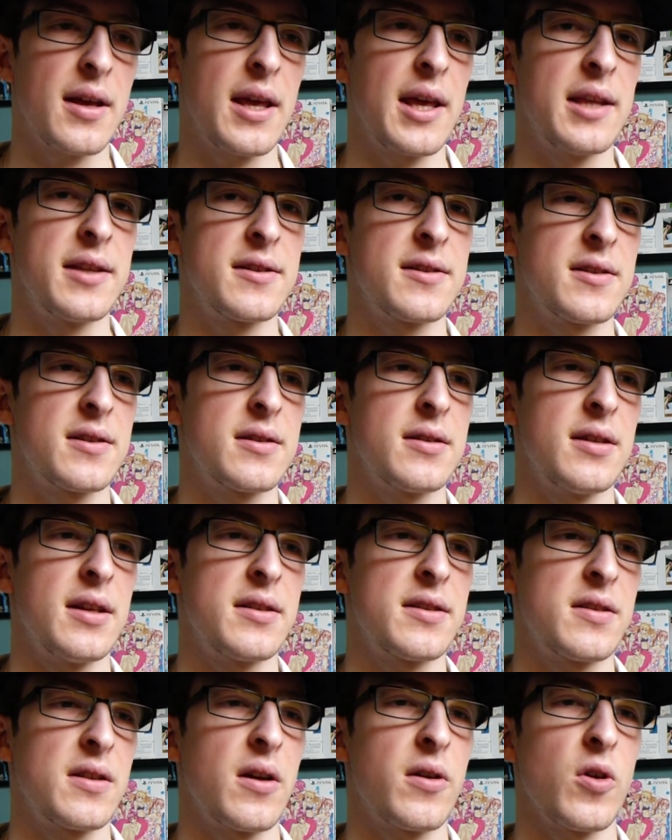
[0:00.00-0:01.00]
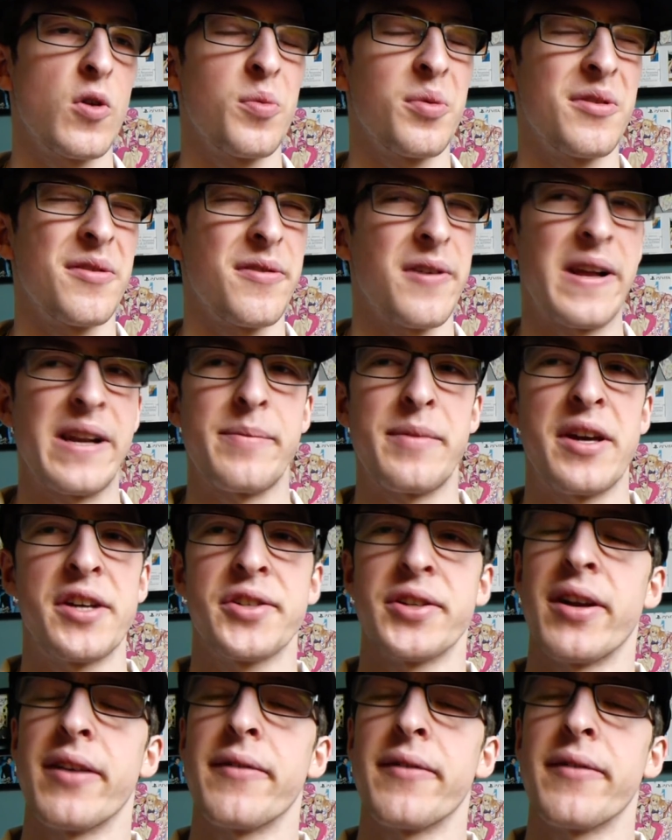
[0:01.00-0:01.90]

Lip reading: it's not open for animation.